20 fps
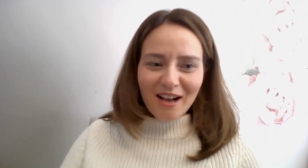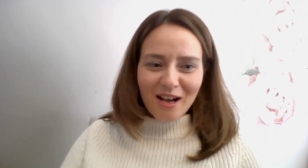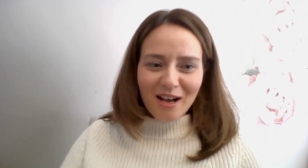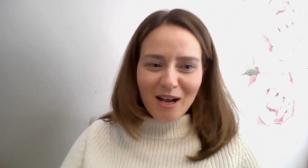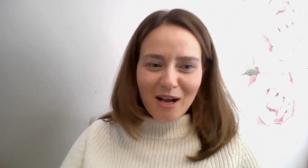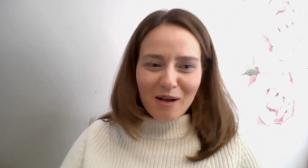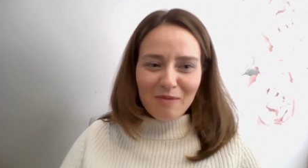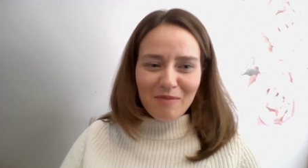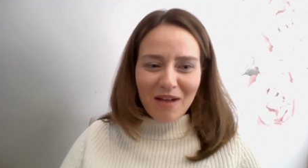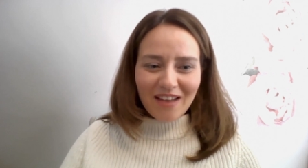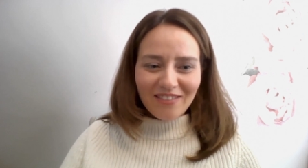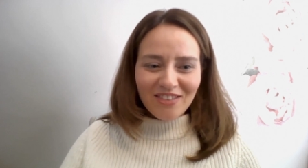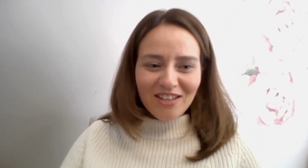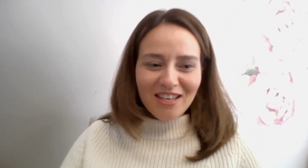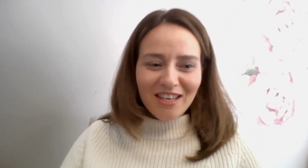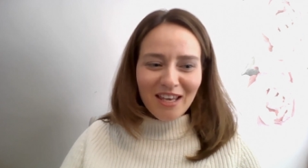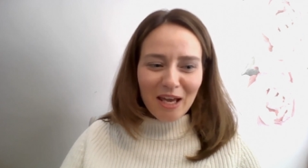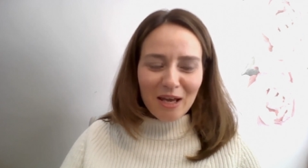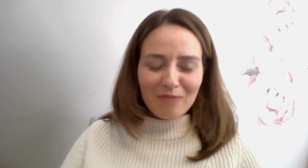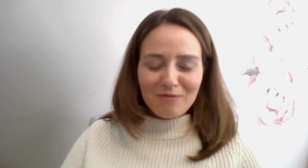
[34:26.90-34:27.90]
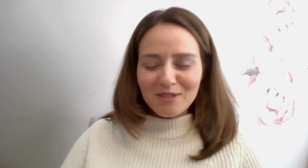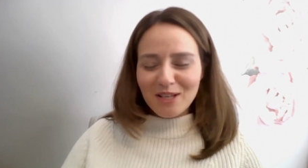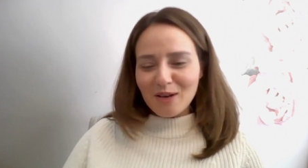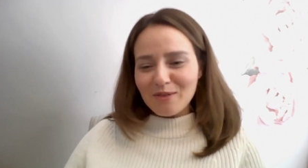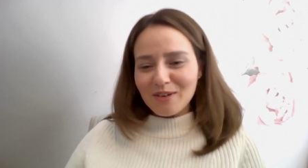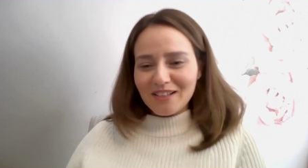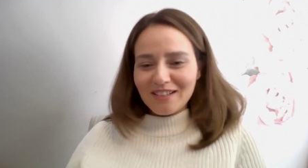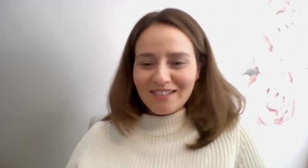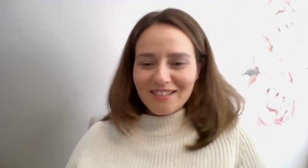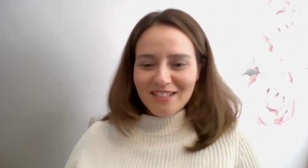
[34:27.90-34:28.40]
um, at the games,
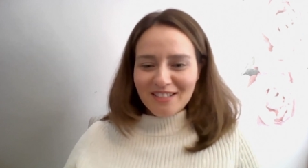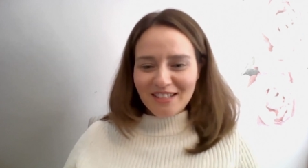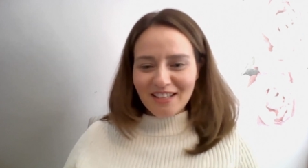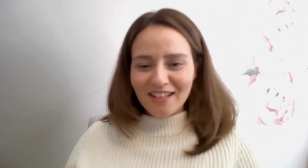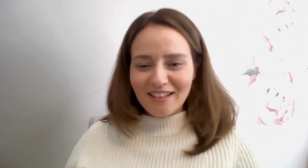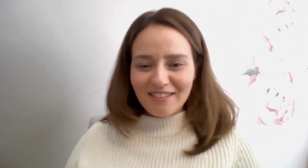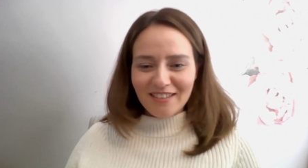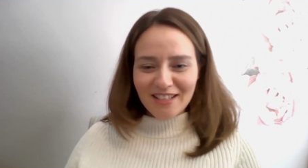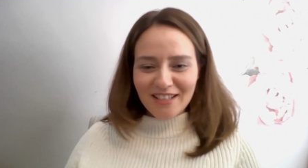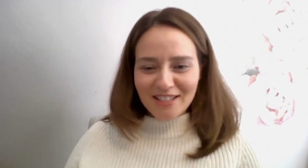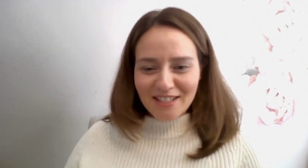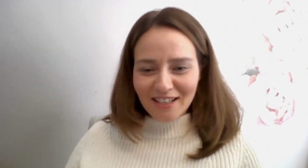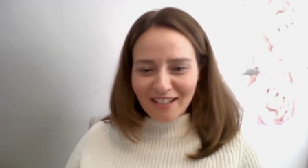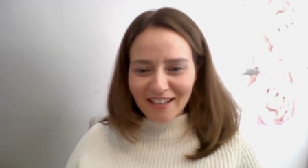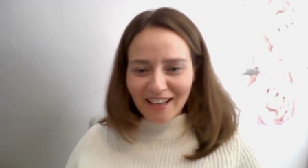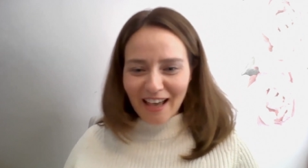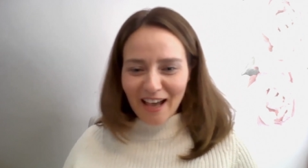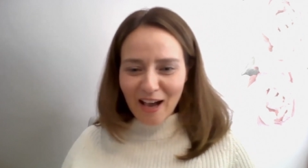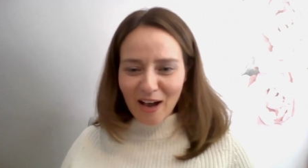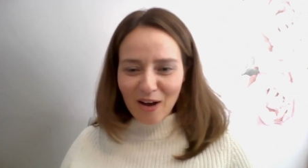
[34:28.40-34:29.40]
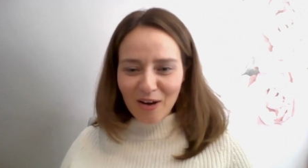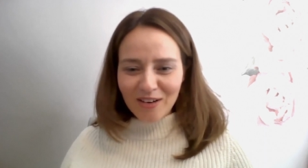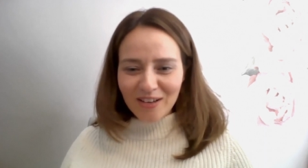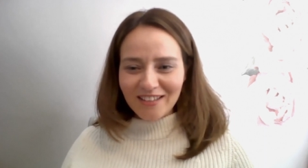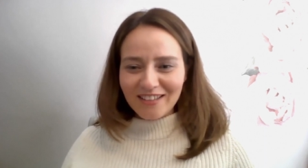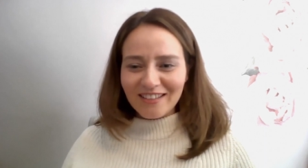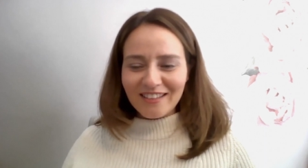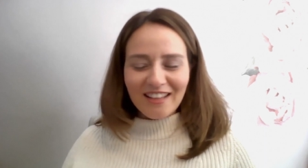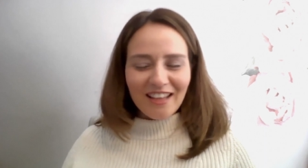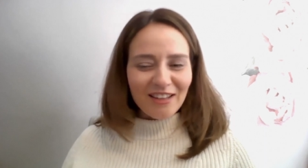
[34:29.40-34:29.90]
I would sit in the dugout
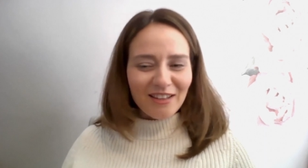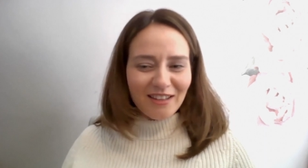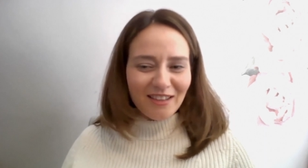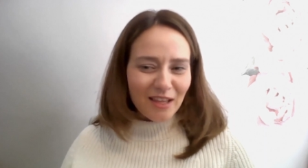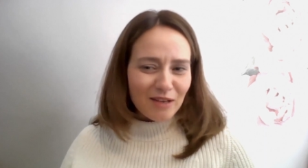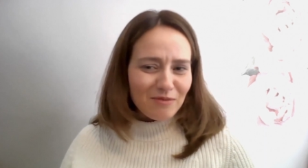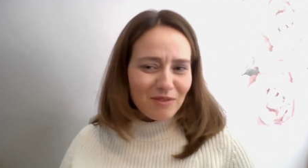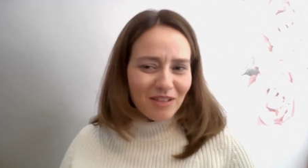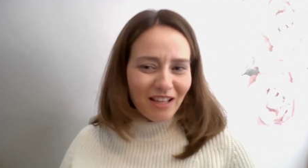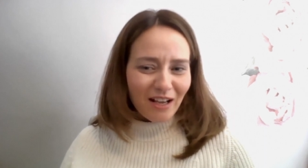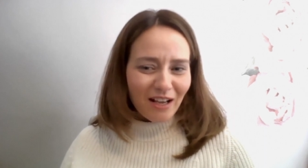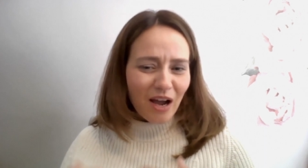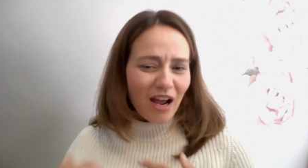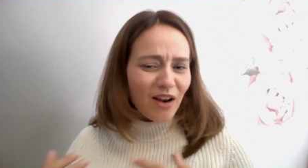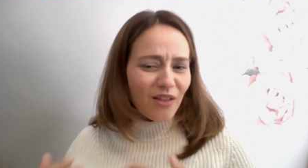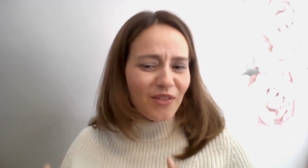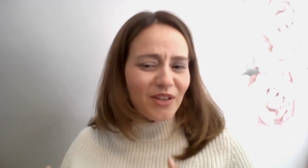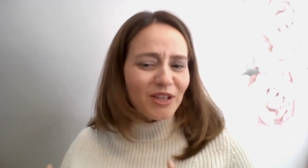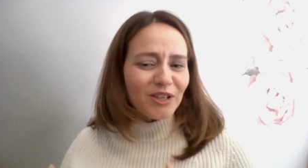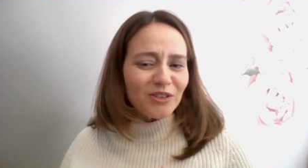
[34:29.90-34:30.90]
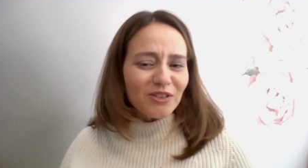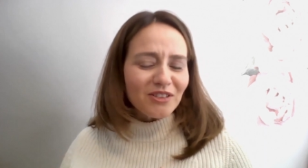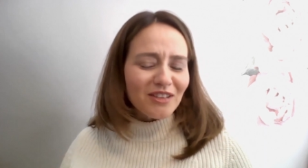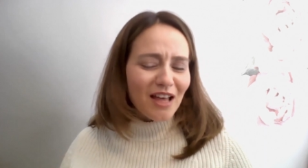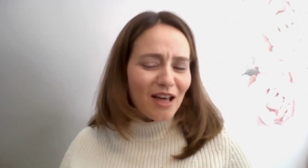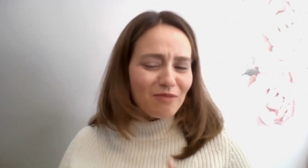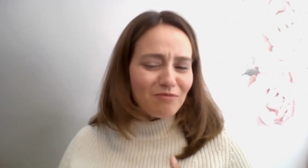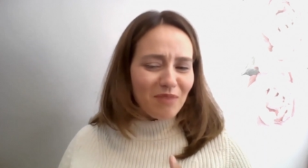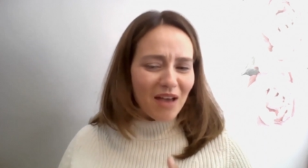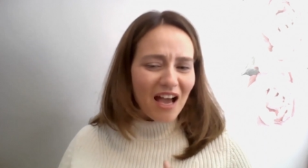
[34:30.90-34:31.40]
and, and they'd be like, I don't think you're
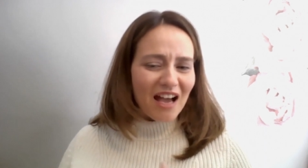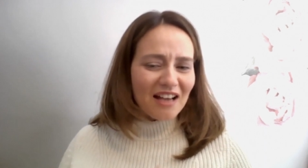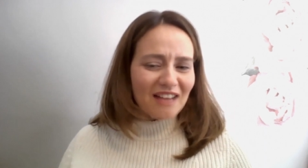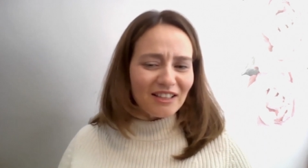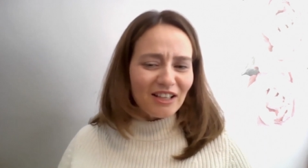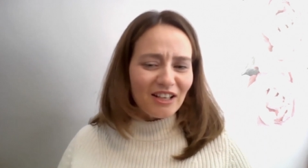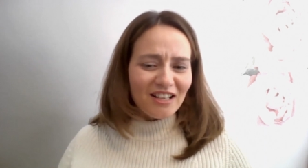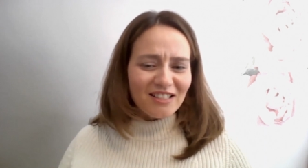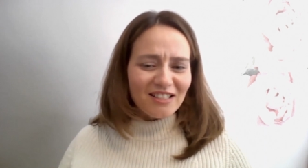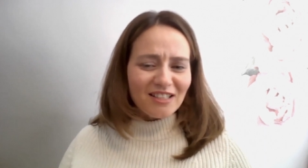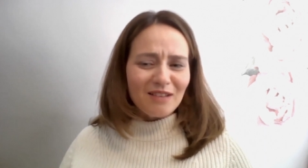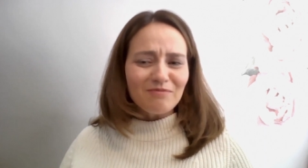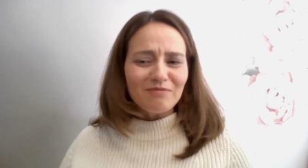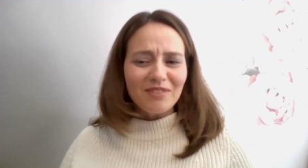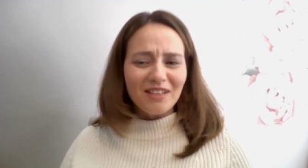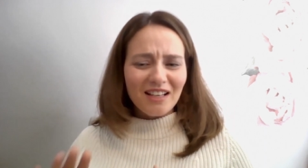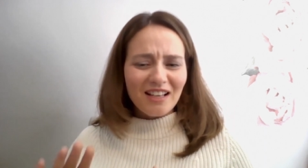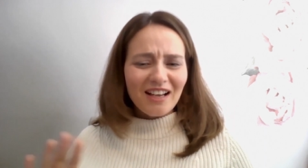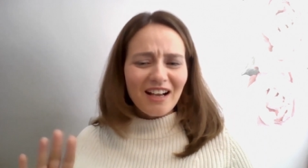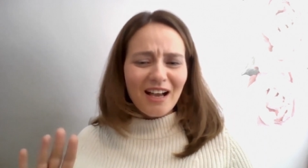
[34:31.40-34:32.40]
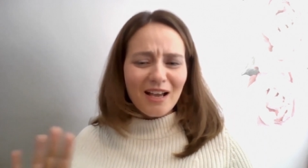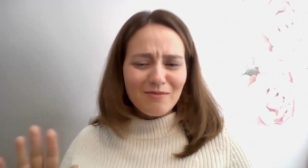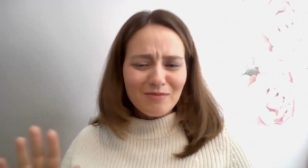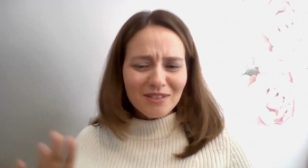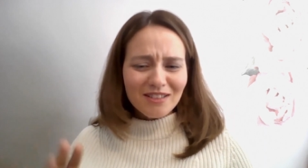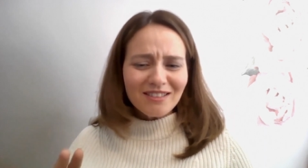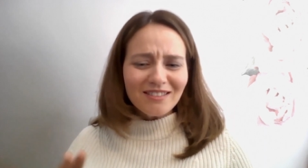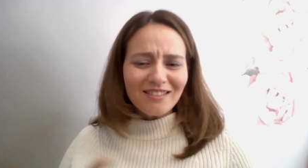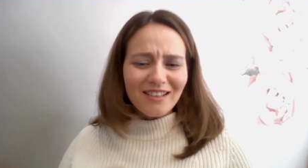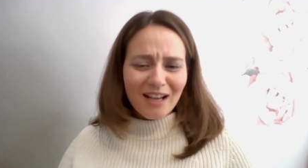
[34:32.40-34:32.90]
allowed back there. And I said, I'm, I'm
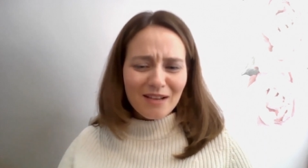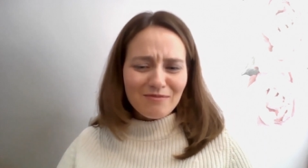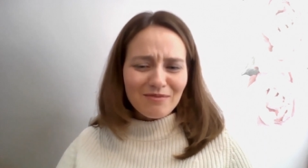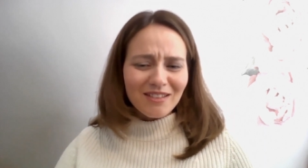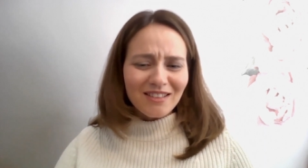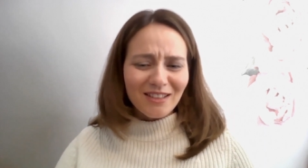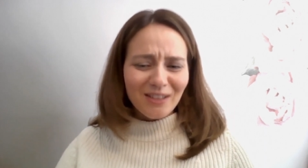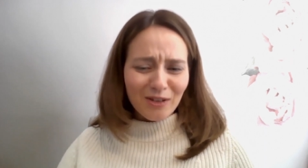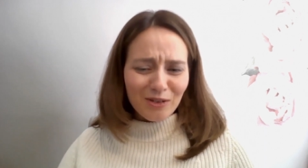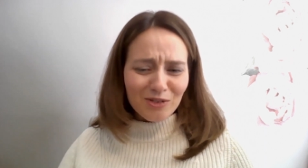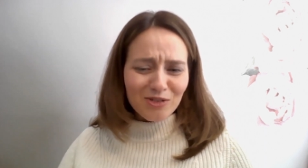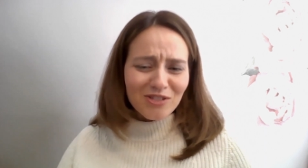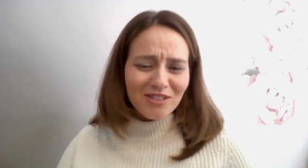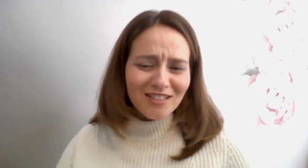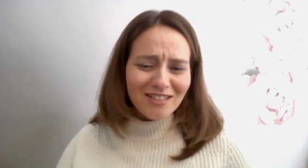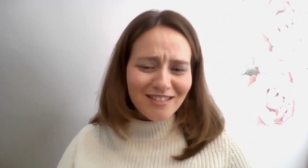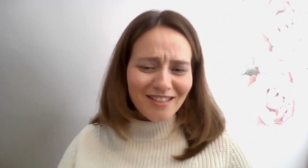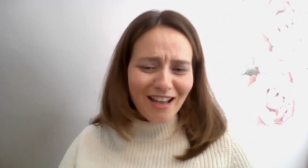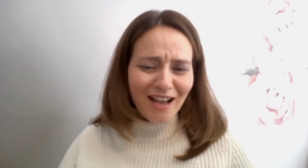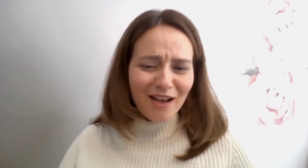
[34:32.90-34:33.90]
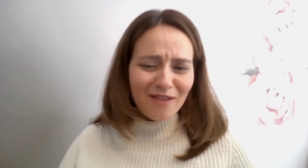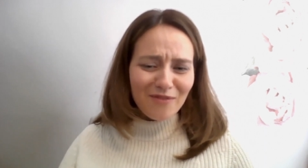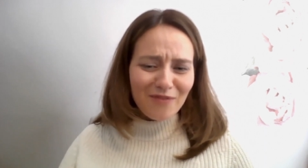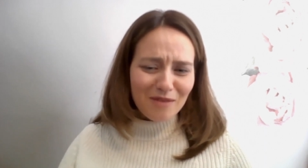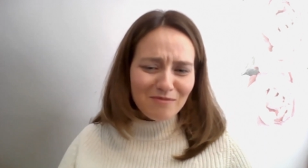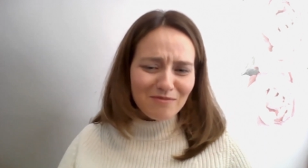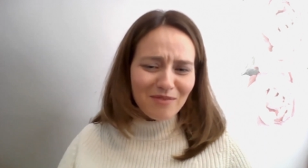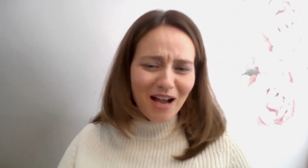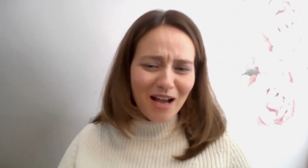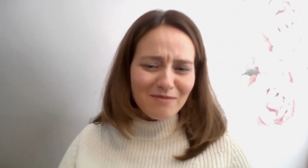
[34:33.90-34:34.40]
with, I'm on the coaching staff.
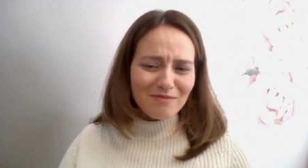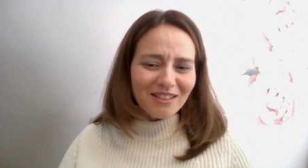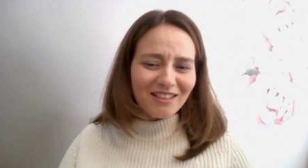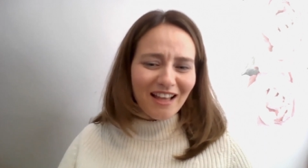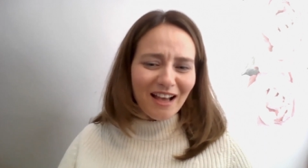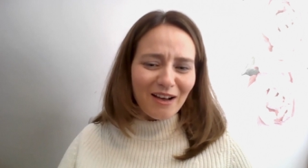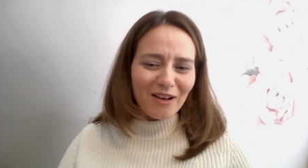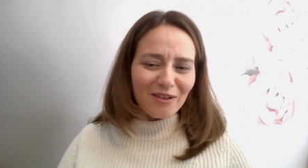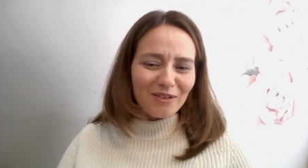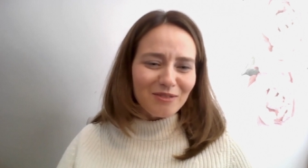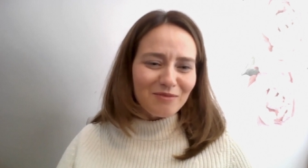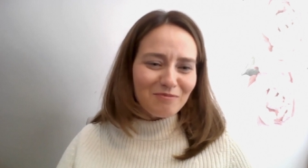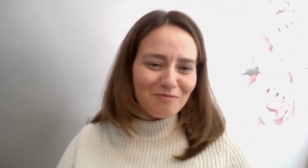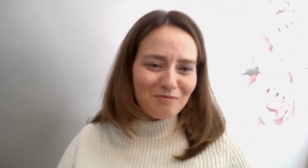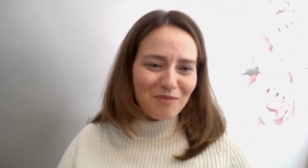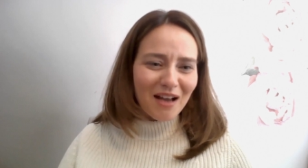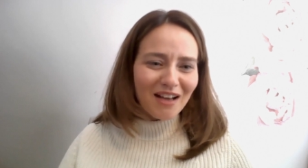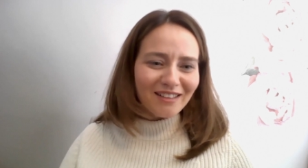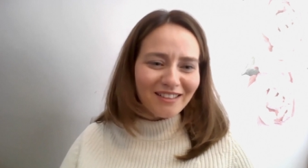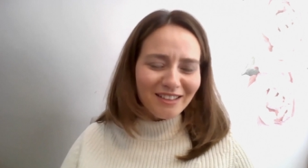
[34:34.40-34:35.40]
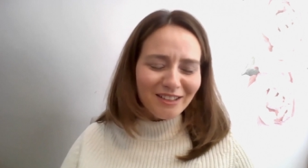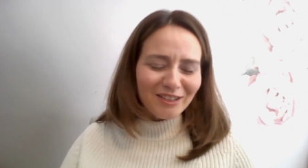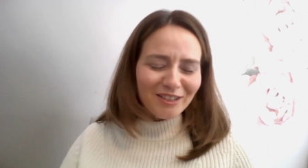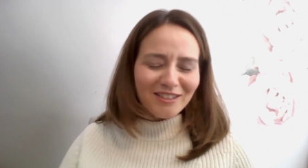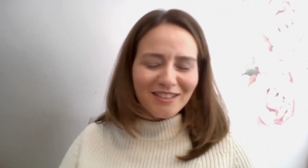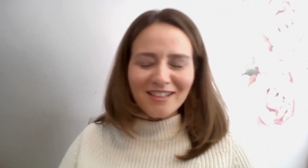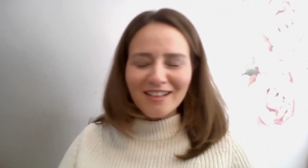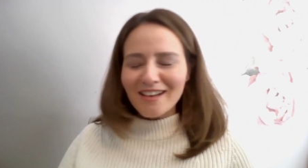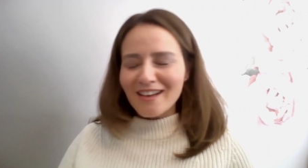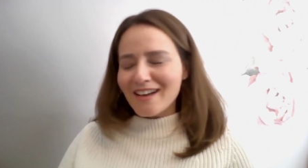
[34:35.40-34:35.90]
I'm, I'm allowed back here,
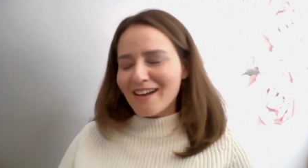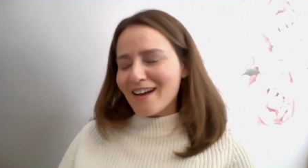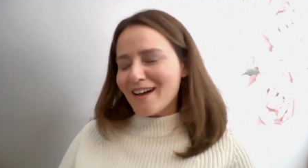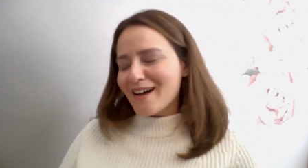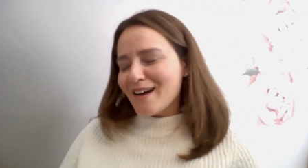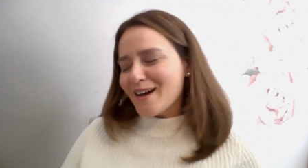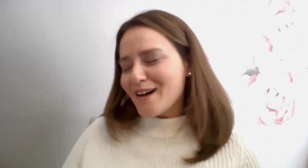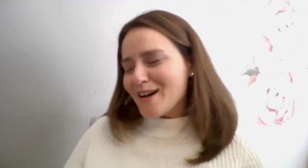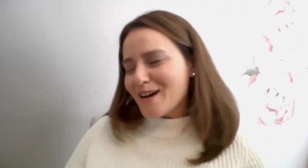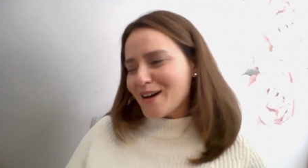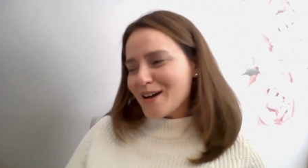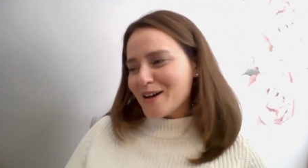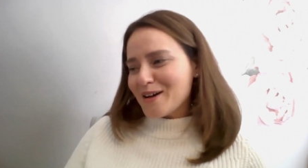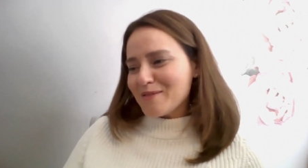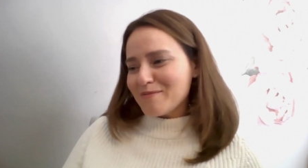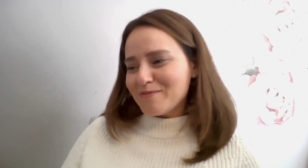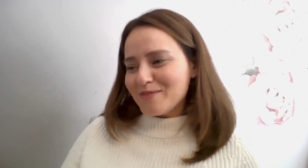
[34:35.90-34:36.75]
uh,